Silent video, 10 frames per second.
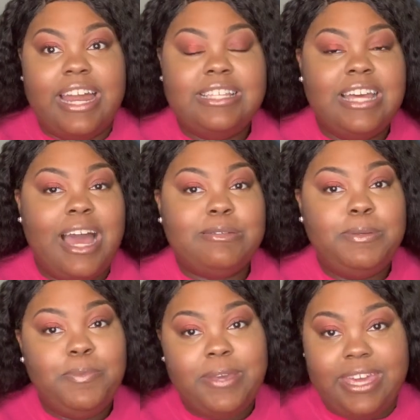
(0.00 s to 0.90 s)
A lot of times
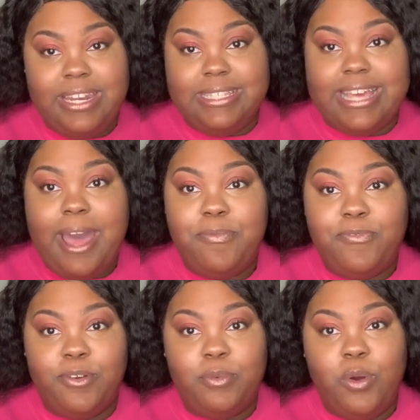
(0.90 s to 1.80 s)
people can adapt
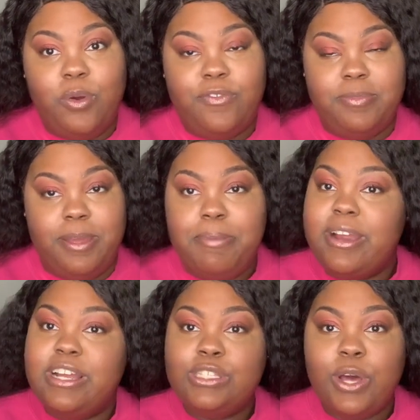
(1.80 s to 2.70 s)
from going from their
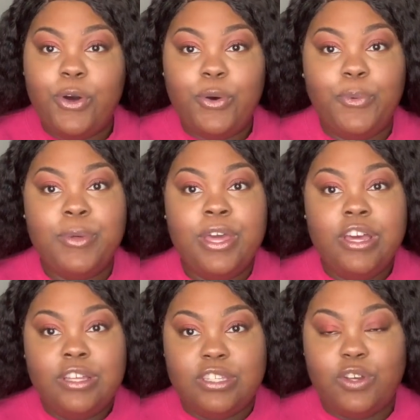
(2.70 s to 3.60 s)
parents' home
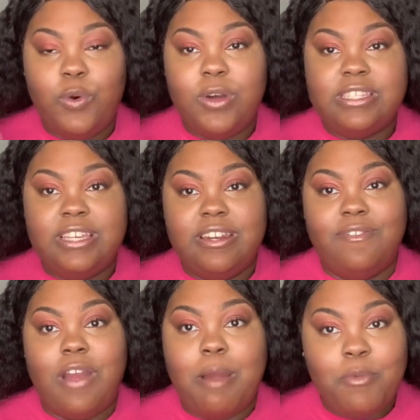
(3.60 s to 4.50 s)
to going to an
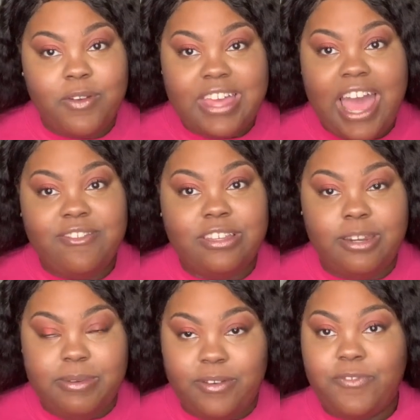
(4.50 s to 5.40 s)
environment where they have a
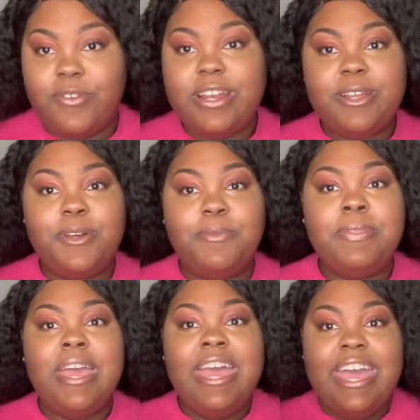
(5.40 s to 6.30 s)
little bit of
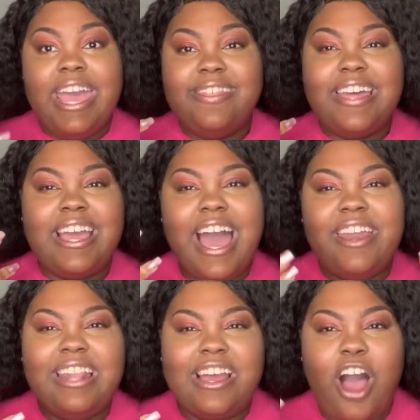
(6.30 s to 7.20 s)
freedom, and they
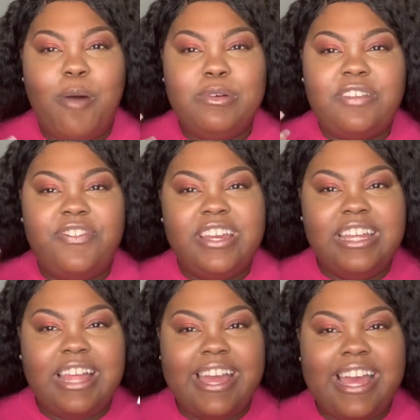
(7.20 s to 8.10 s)
kind of like almost
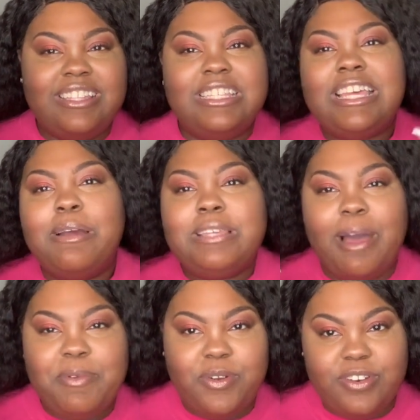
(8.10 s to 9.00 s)
forget, like, at the same
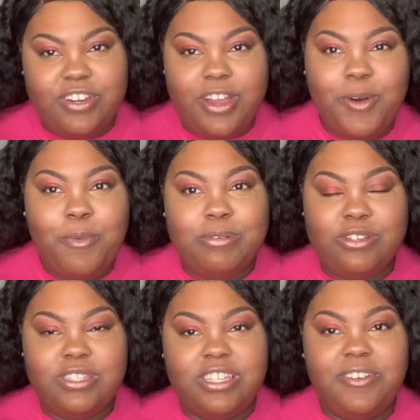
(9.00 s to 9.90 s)
time you're an adult but
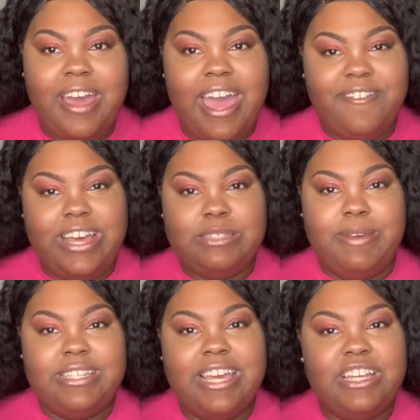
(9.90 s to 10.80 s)
you still have
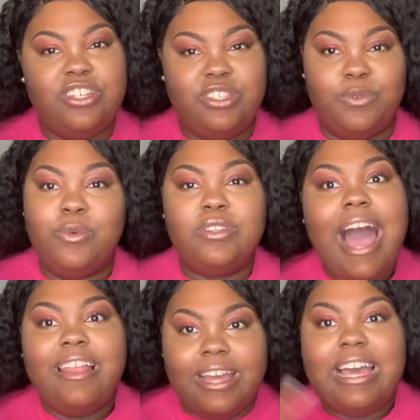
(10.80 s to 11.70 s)
expectations and rules,
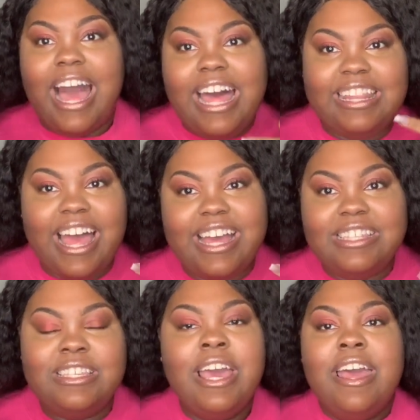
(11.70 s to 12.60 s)
like
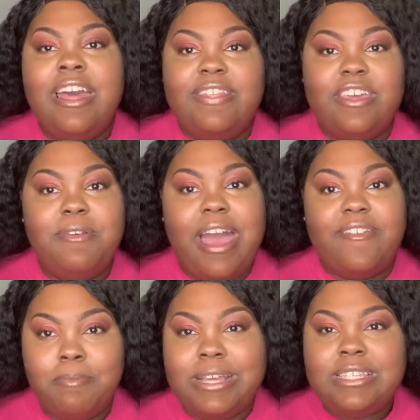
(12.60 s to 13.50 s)
guidelines that you
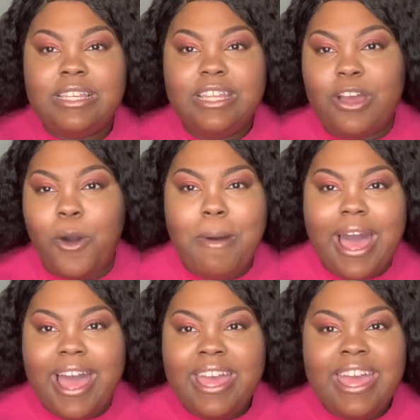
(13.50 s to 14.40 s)
have to basically go
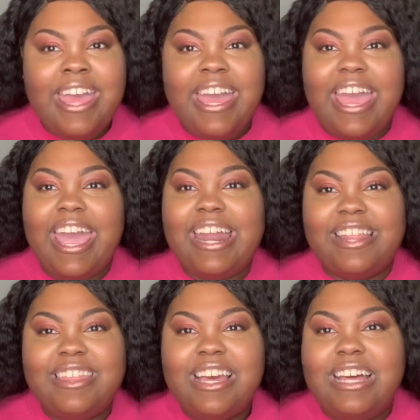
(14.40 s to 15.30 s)
by. And I
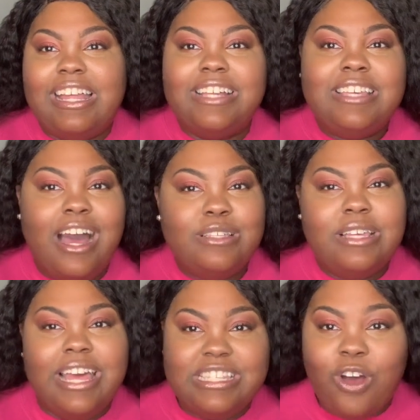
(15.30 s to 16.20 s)
think a lot of times
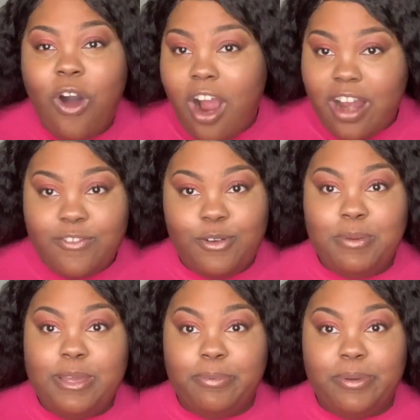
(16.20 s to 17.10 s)
it's hard for
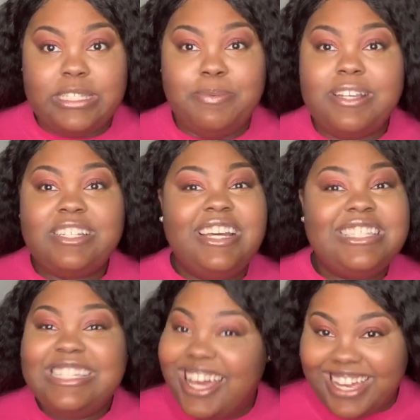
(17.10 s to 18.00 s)
people, especially
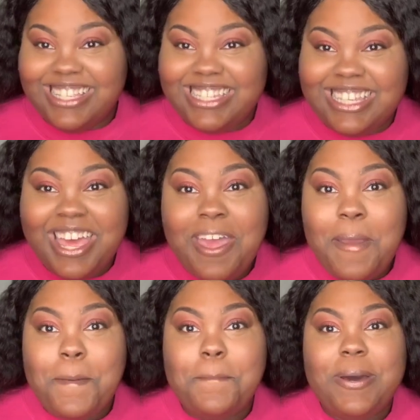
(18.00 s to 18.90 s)
us youngins,
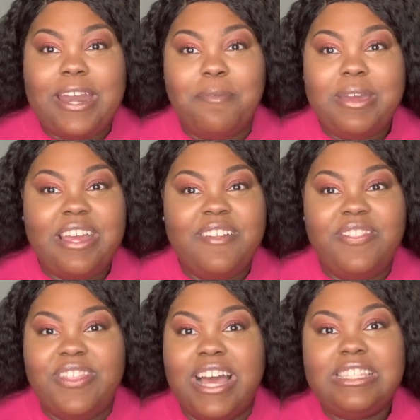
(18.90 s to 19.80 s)
but I
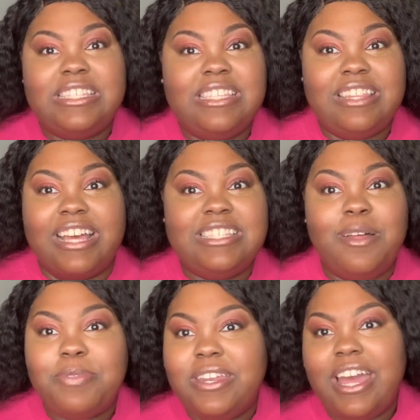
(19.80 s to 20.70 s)
mean, that's like
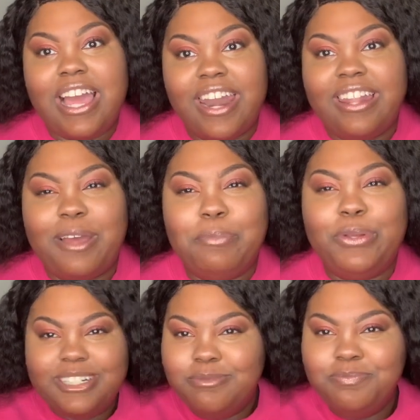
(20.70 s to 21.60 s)
something that kind of like
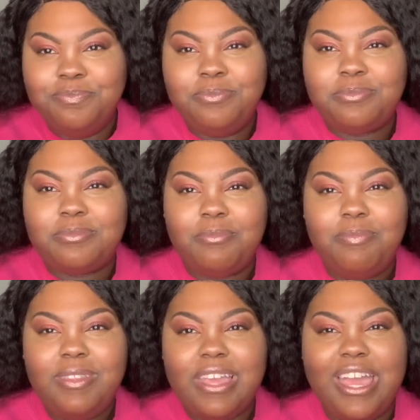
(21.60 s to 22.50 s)
blew me.
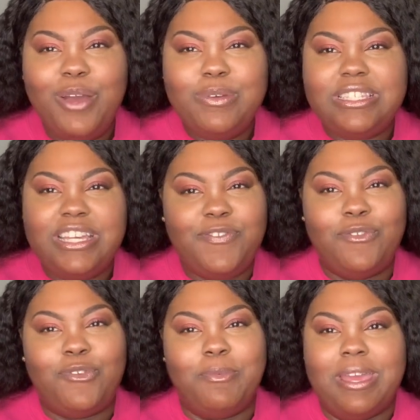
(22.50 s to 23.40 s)
It was
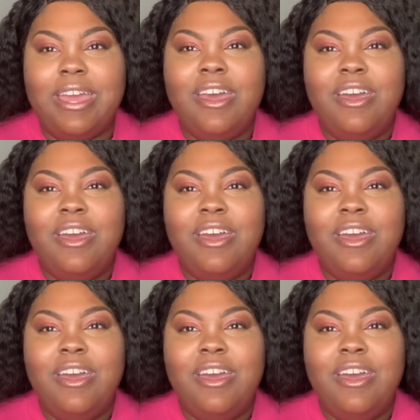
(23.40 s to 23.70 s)
different for me.